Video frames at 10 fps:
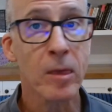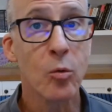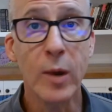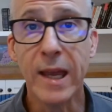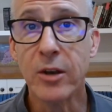
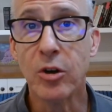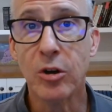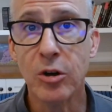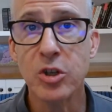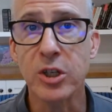We can
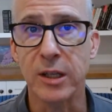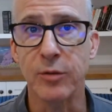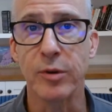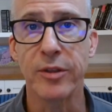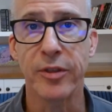urgently
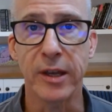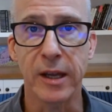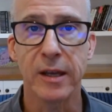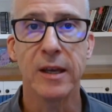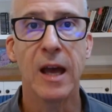
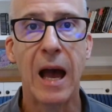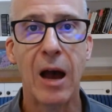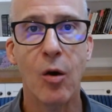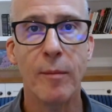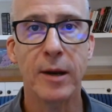rethink
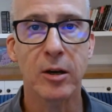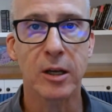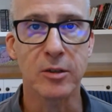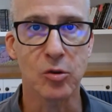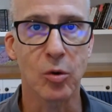how
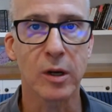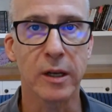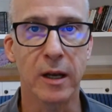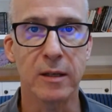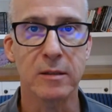America is
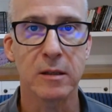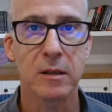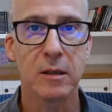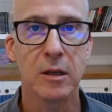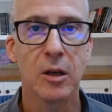organized,
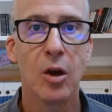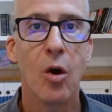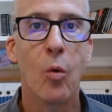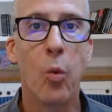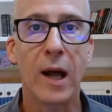
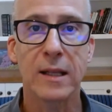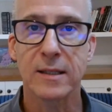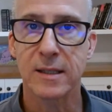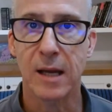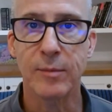while
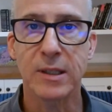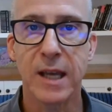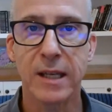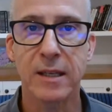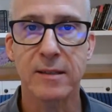
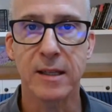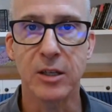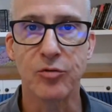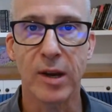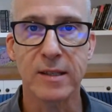simultaneously
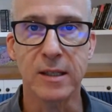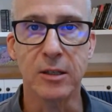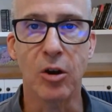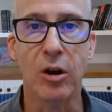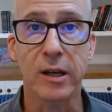
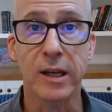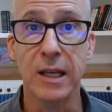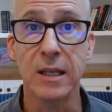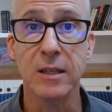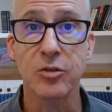addressing our
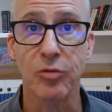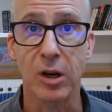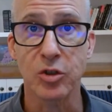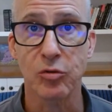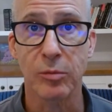key
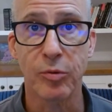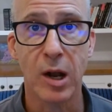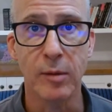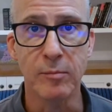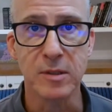structural
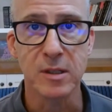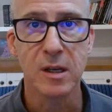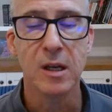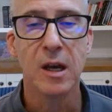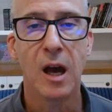problems
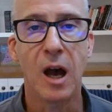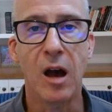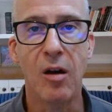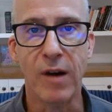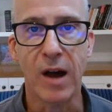
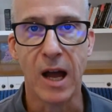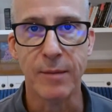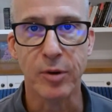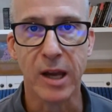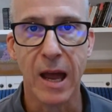of
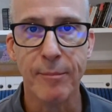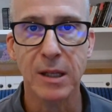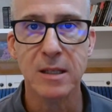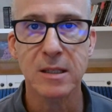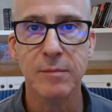
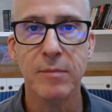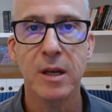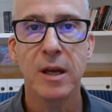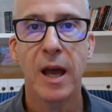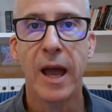hyper-capitalism
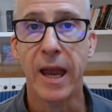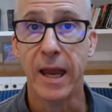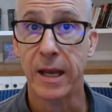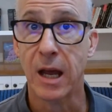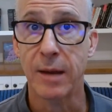
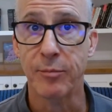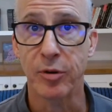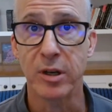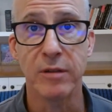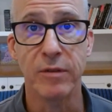and
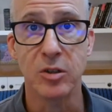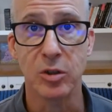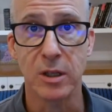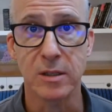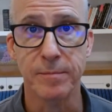
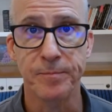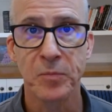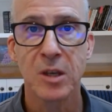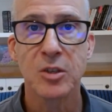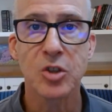hyper-individualism.
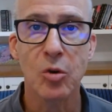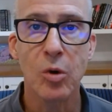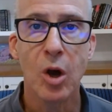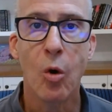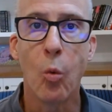
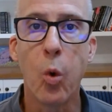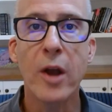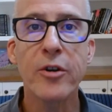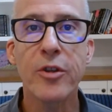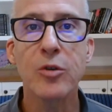So
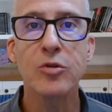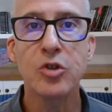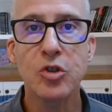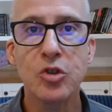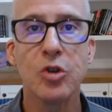what are
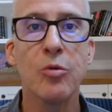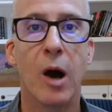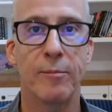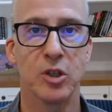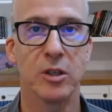those two
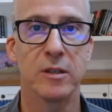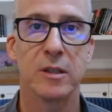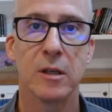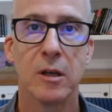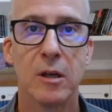options.